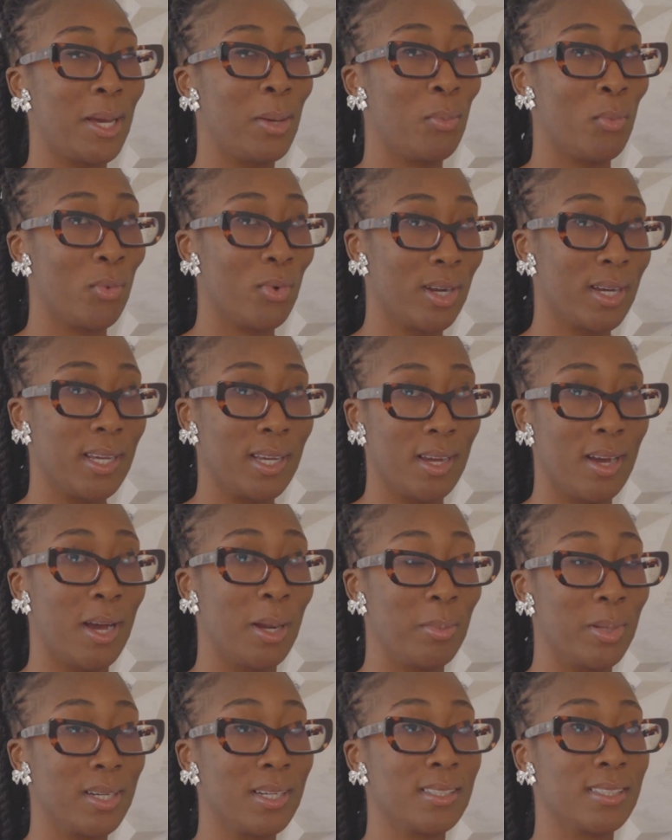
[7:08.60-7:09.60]
things that I'm
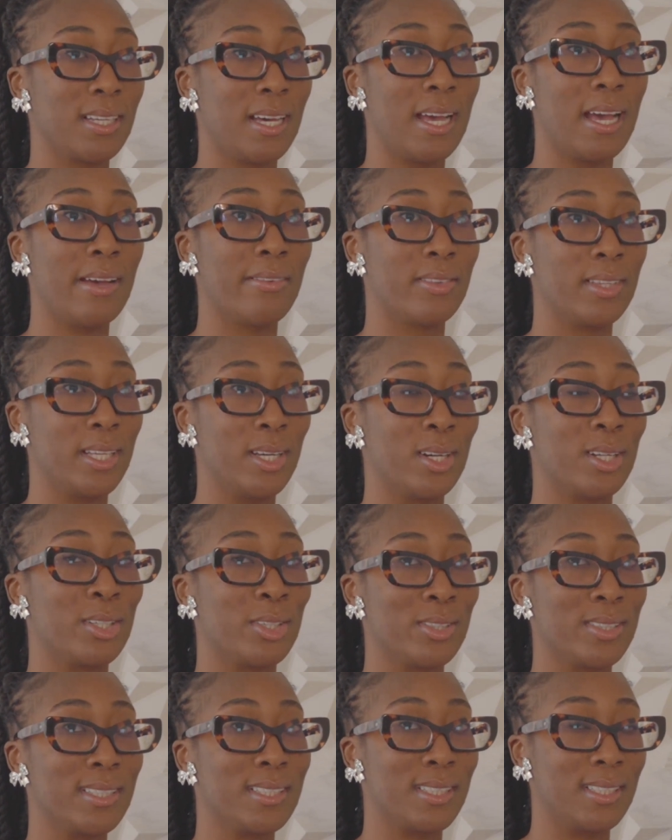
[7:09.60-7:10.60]
working on because I have
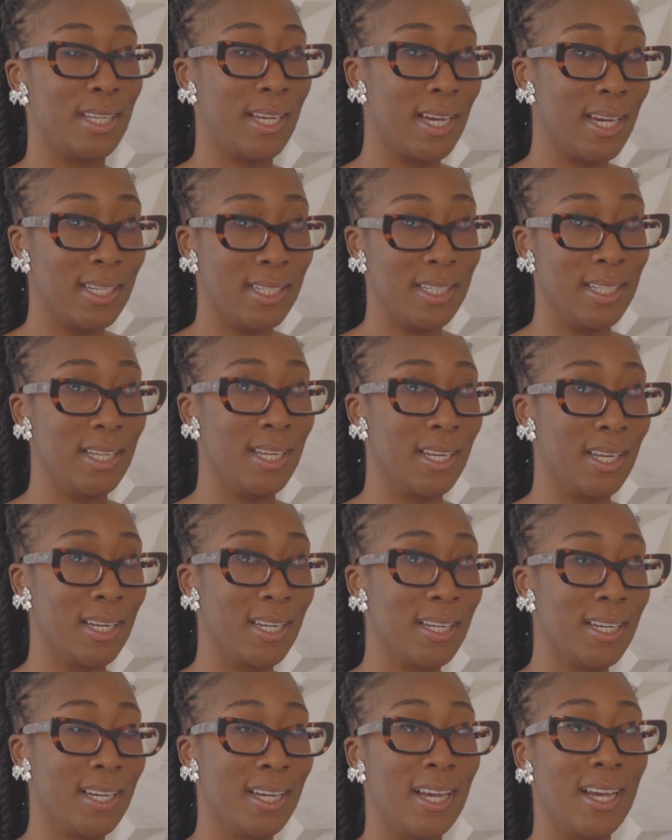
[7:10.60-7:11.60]
the
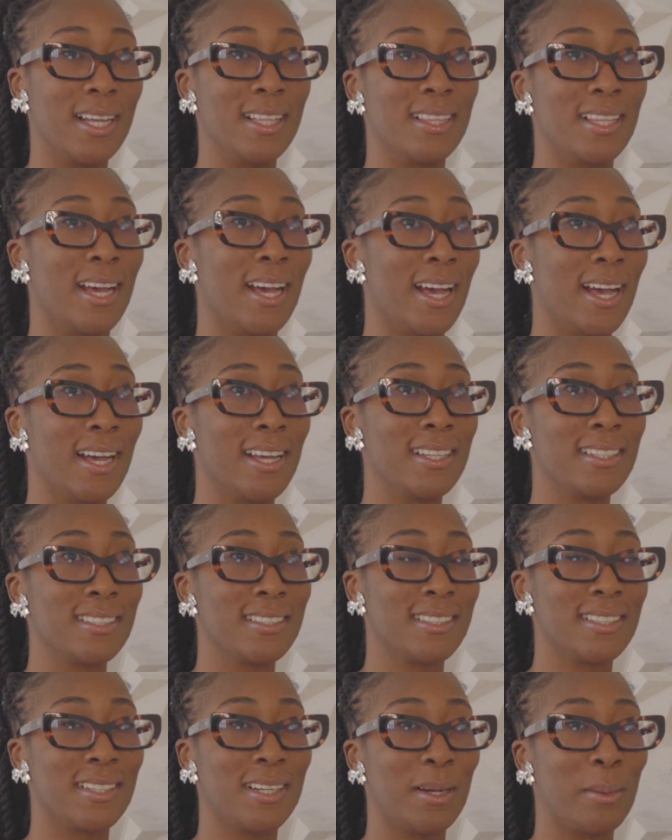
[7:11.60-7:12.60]
understanding
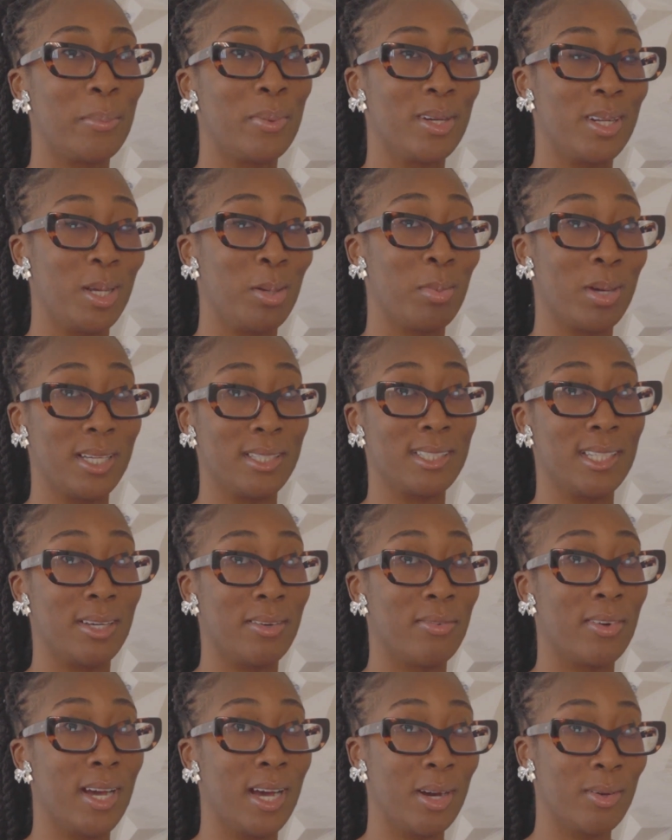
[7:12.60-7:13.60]
that putting
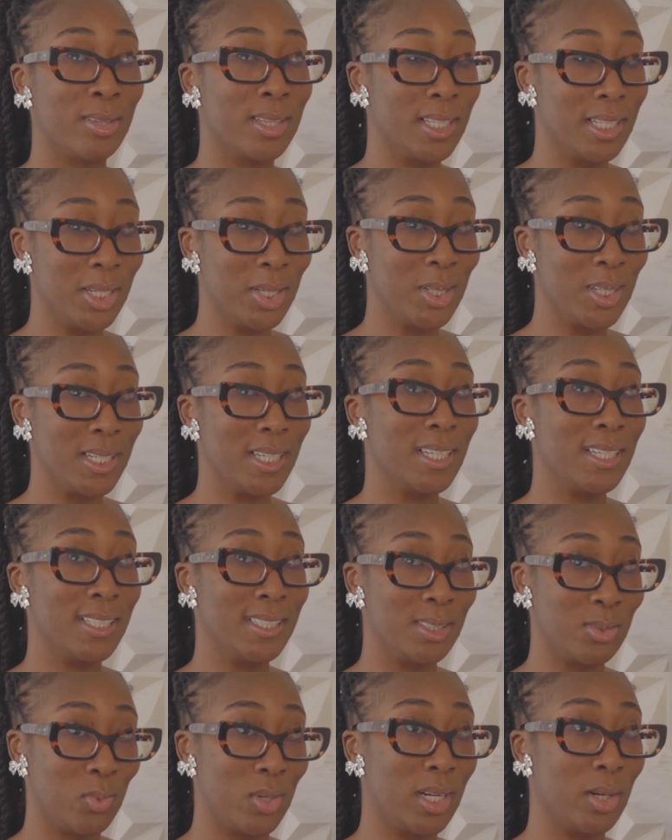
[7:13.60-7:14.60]
myself out there
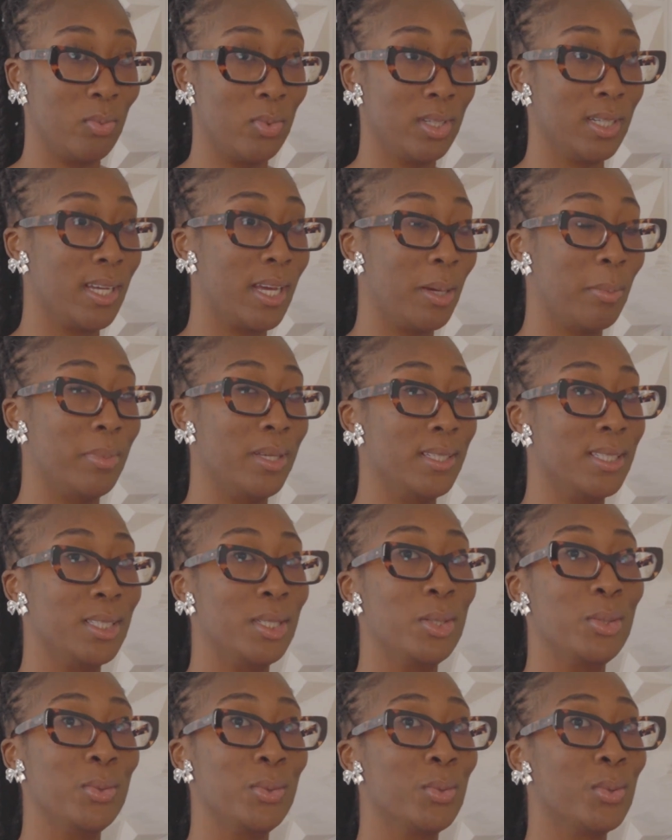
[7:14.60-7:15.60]
is what will
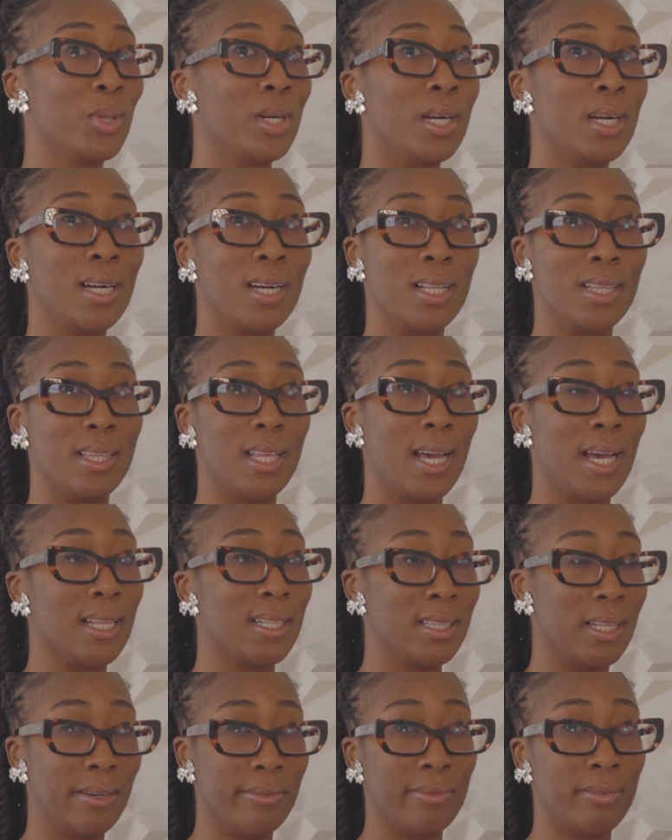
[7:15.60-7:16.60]
get me to
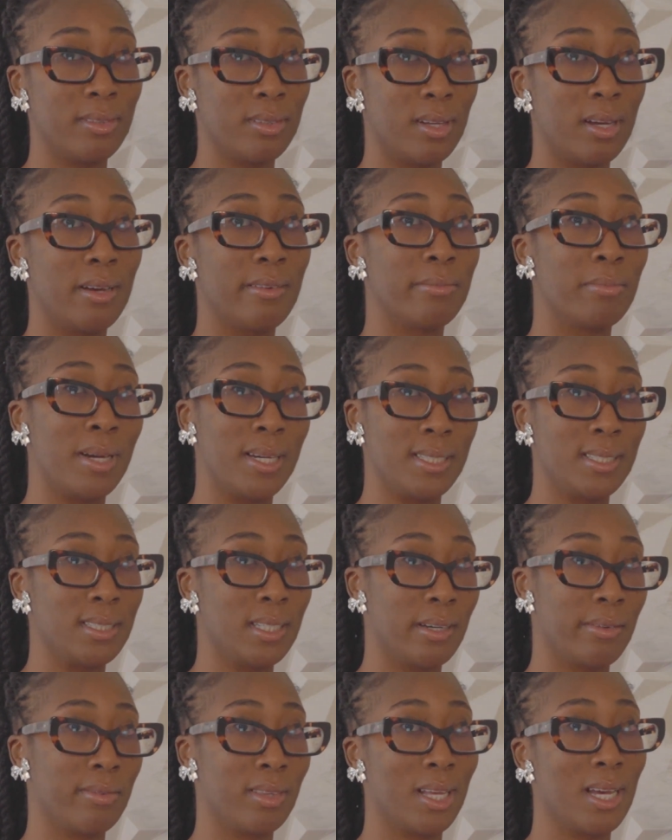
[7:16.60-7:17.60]
that level of
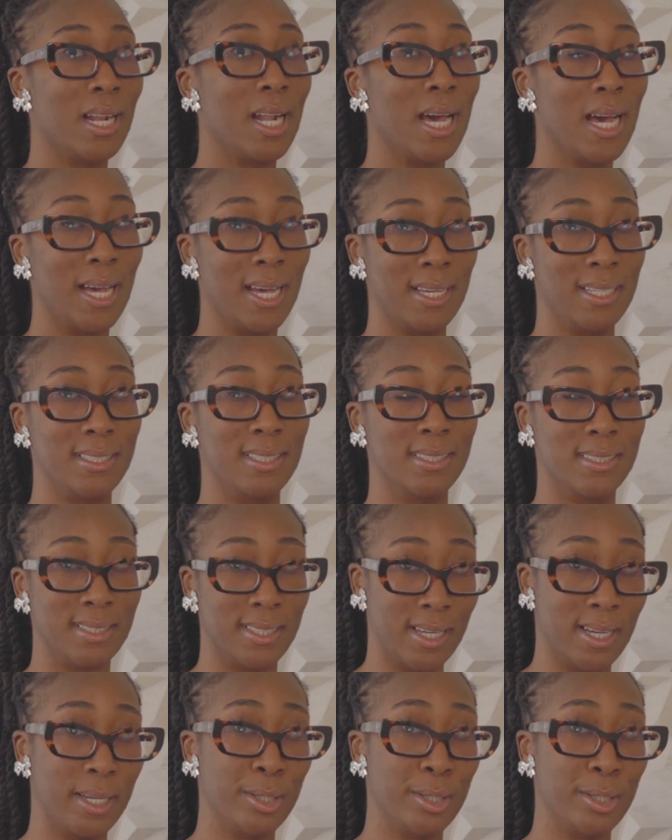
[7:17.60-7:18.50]
myself that I